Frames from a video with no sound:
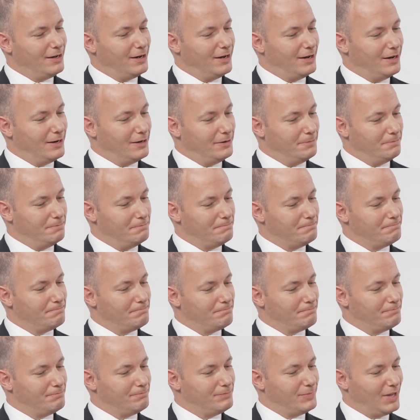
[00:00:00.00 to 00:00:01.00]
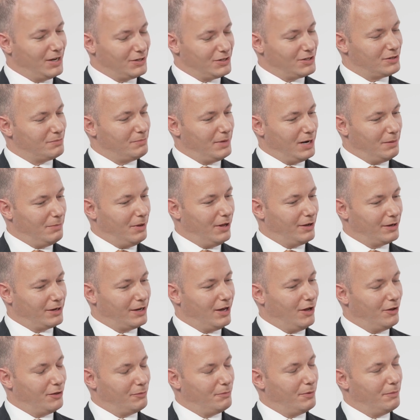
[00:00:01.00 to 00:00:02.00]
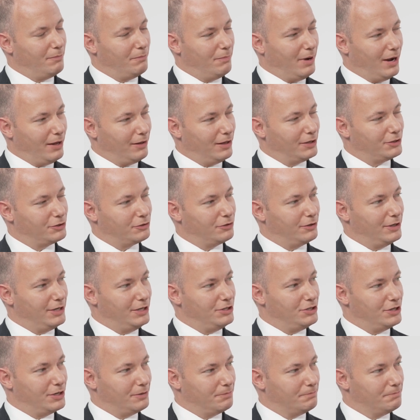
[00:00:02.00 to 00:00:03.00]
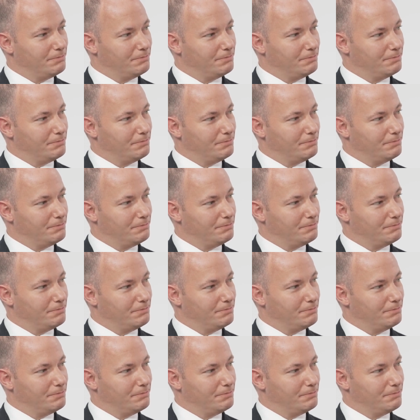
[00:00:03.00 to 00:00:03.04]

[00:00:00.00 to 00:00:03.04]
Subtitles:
not just metabolic health, but biological aging.